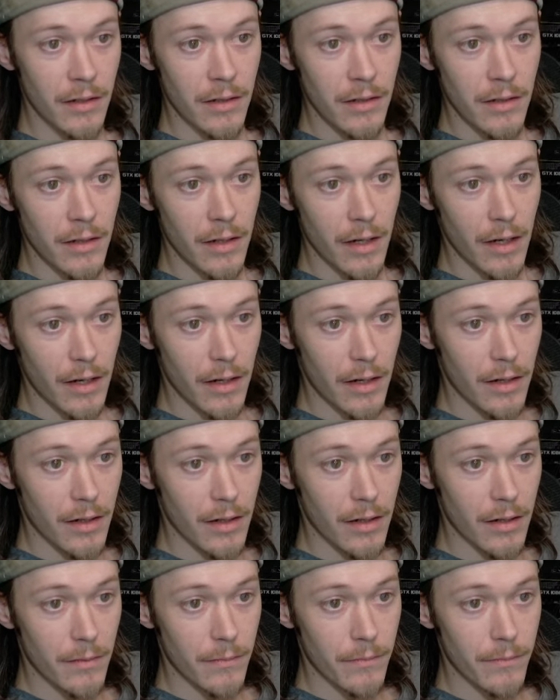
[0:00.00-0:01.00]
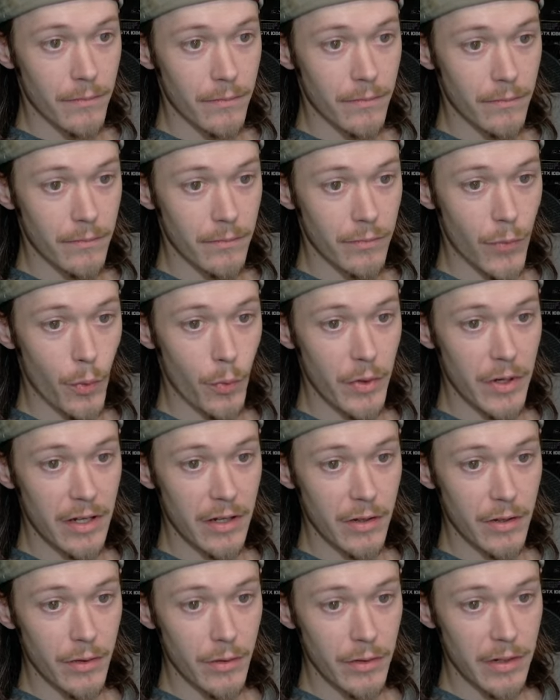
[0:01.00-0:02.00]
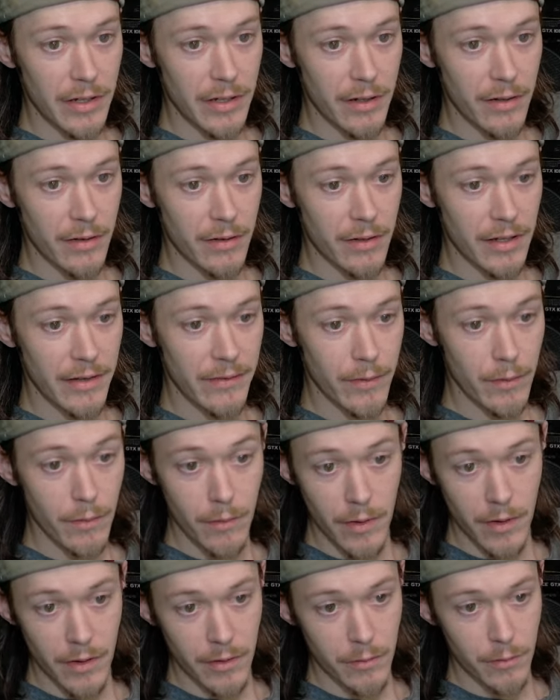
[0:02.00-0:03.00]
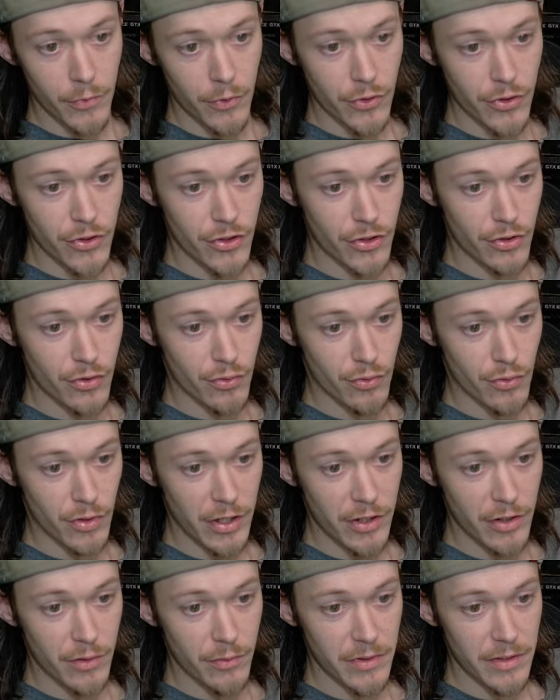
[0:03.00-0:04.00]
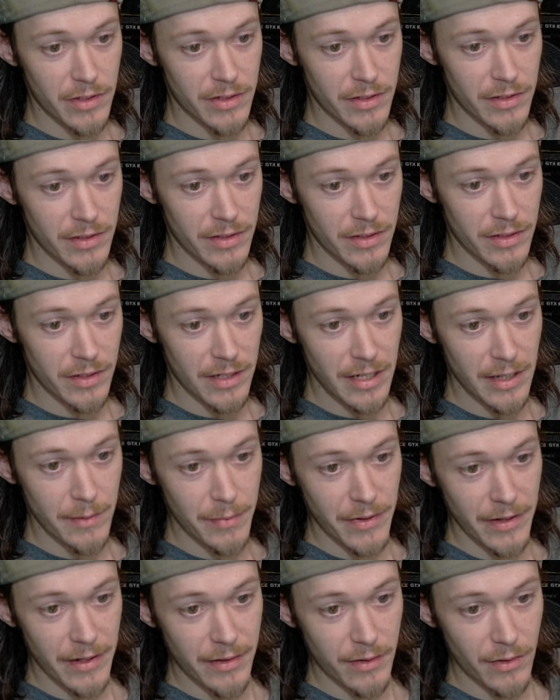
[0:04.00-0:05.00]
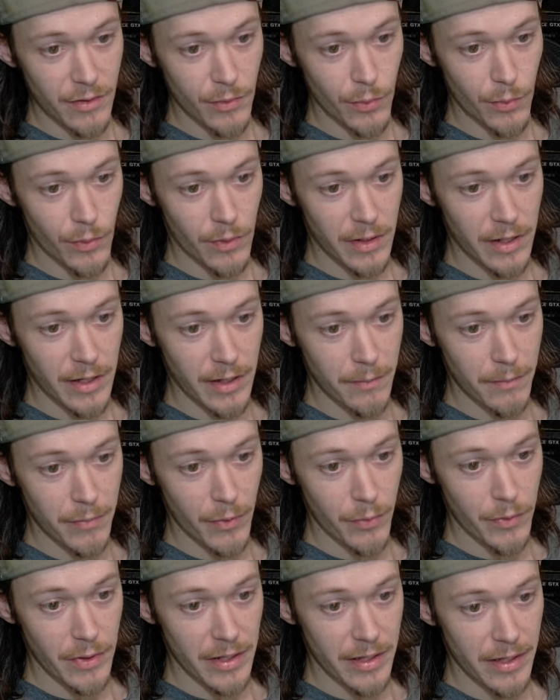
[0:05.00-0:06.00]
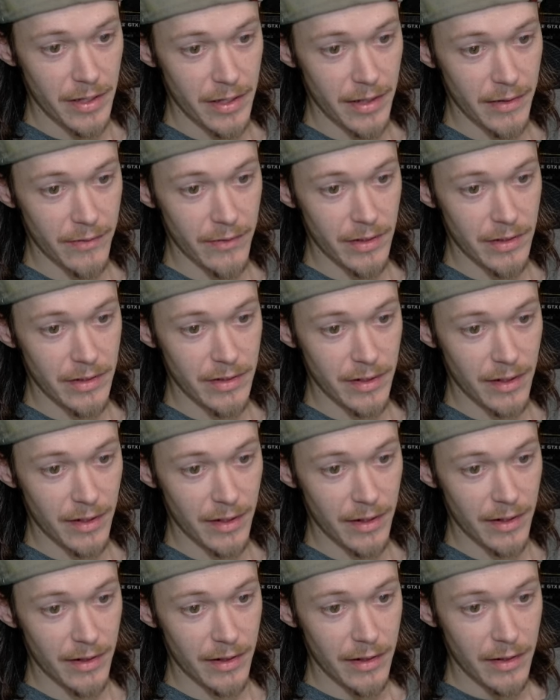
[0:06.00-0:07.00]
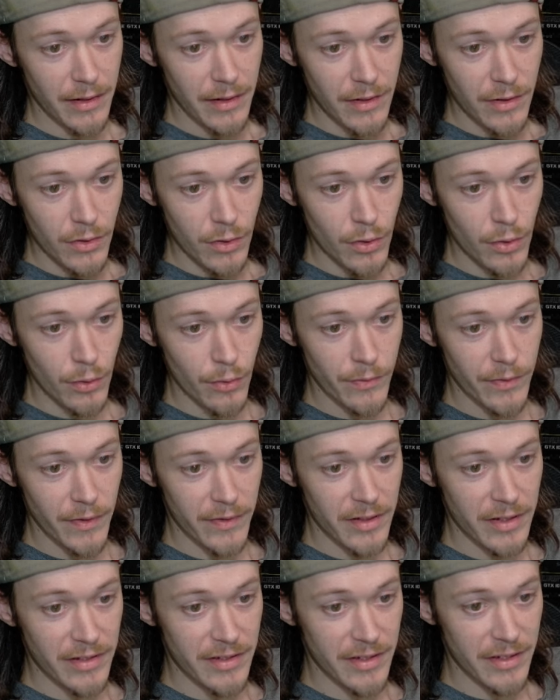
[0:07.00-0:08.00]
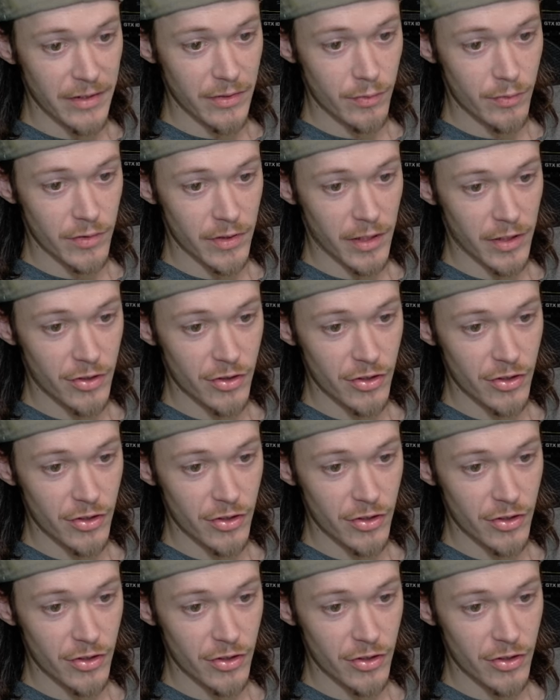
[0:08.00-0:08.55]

What we can do here to give it a little more strenuous is keep it at the 20, but we can give it a 256 reduction